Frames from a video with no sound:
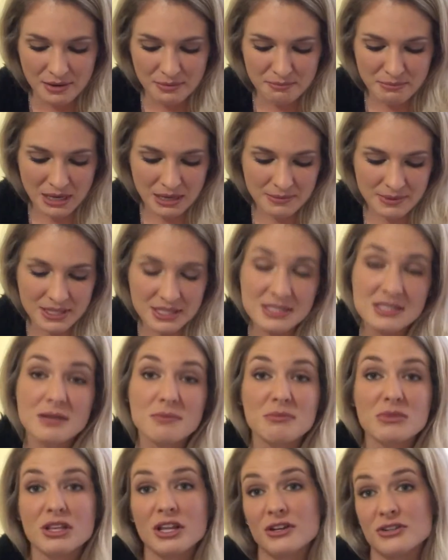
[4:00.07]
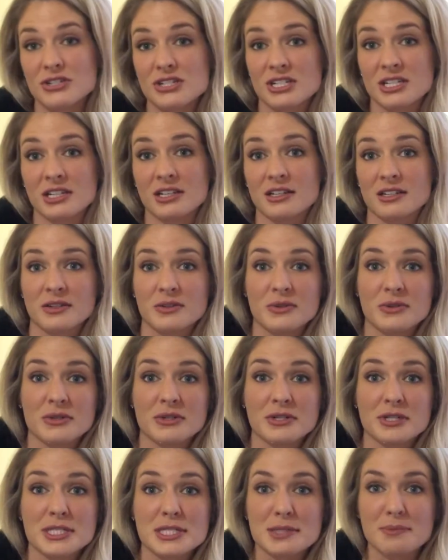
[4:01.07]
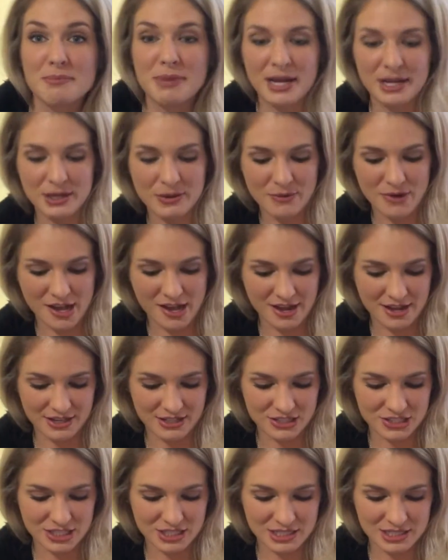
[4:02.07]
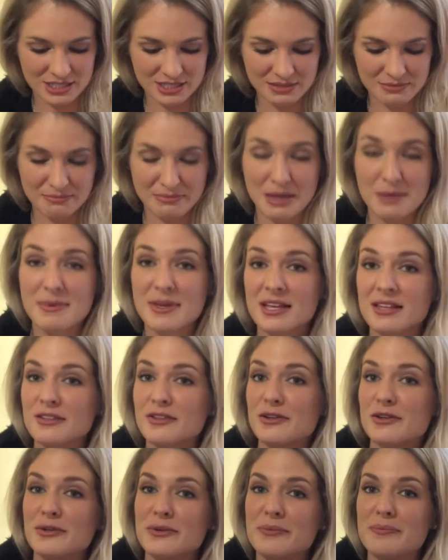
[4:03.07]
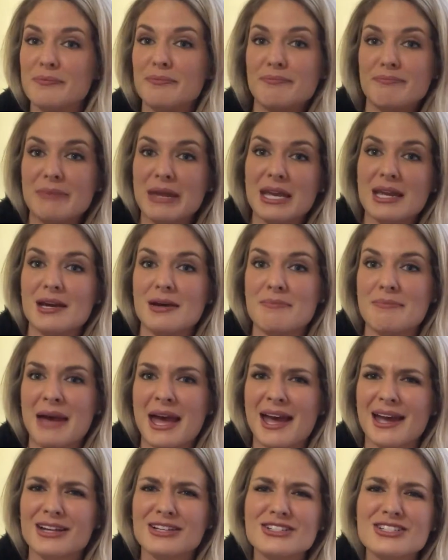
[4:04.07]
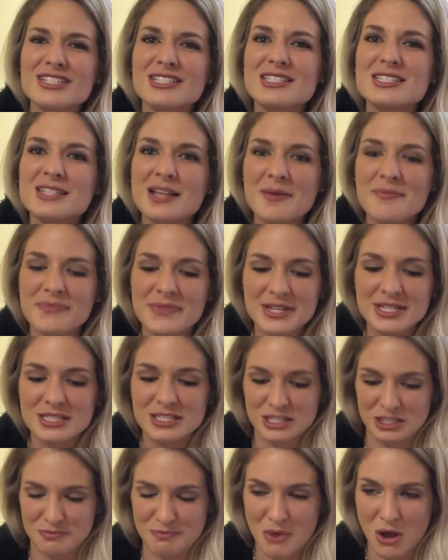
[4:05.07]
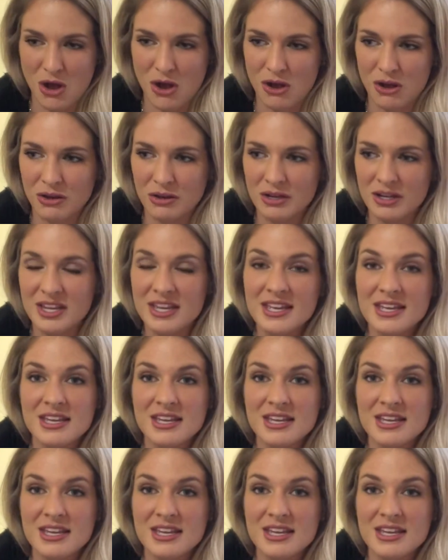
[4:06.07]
maybe some lotion or some body wash, maybe a little makeup bag, just something small